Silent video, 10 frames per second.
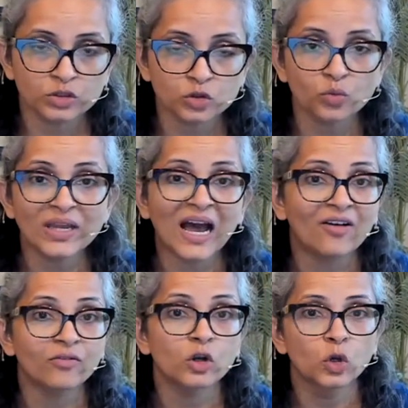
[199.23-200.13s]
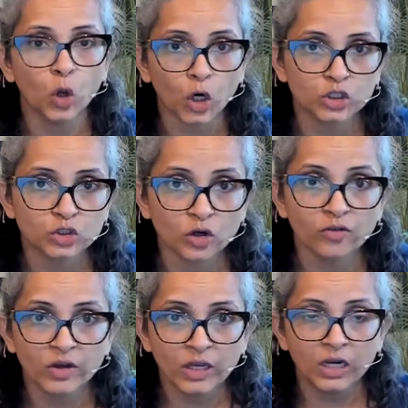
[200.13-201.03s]
So we have lots of
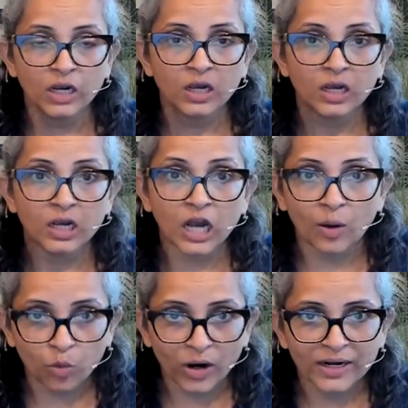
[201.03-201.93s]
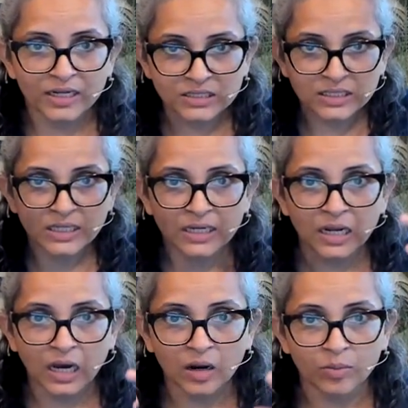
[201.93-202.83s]
carbohydrates in
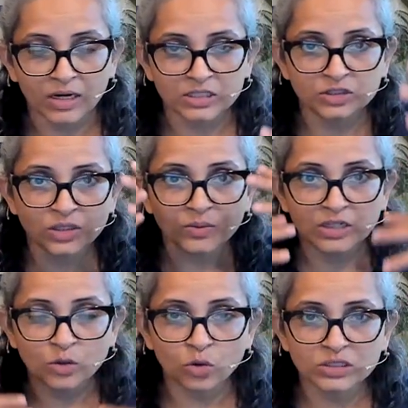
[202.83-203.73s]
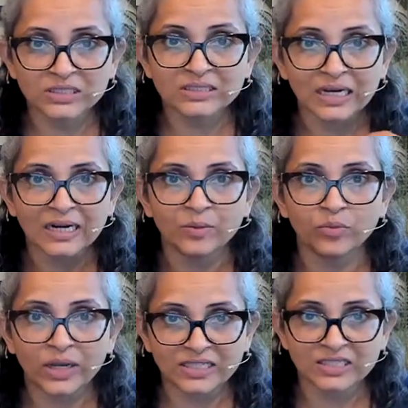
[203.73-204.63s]
our bloodstream. It goes inside and
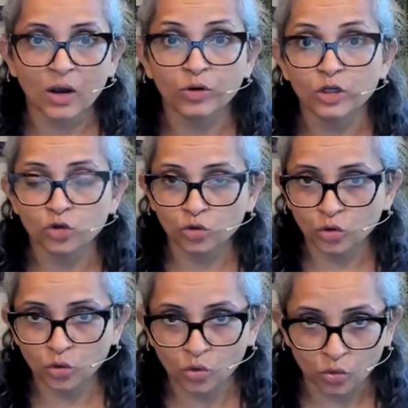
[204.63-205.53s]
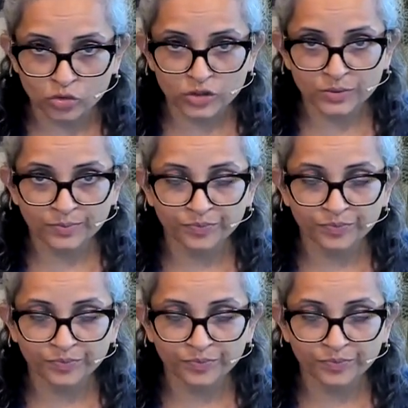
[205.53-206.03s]
breaks down into glucose.